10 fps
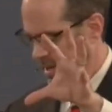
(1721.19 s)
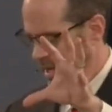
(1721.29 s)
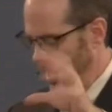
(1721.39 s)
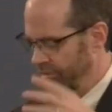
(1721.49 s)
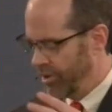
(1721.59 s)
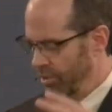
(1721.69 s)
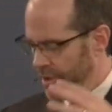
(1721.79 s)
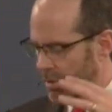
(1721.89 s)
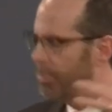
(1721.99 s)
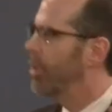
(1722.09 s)
And so the
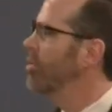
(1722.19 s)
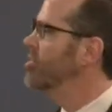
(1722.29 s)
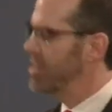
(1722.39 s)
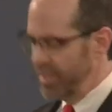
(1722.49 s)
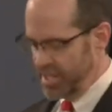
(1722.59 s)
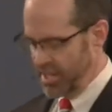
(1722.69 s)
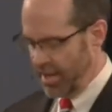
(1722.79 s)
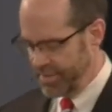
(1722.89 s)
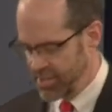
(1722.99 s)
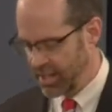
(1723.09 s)
repulsiveness of
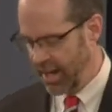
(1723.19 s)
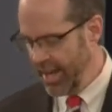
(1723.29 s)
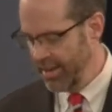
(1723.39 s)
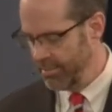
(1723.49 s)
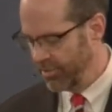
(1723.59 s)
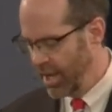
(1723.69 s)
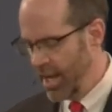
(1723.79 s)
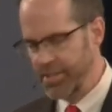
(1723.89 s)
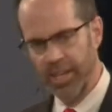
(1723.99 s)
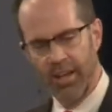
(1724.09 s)
his claims as
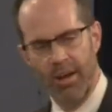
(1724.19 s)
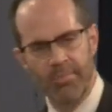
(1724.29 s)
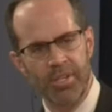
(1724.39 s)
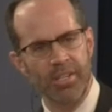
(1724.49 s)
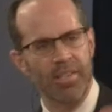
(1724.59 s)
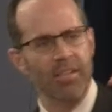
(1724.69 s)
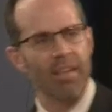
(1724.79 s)
he comes and he says,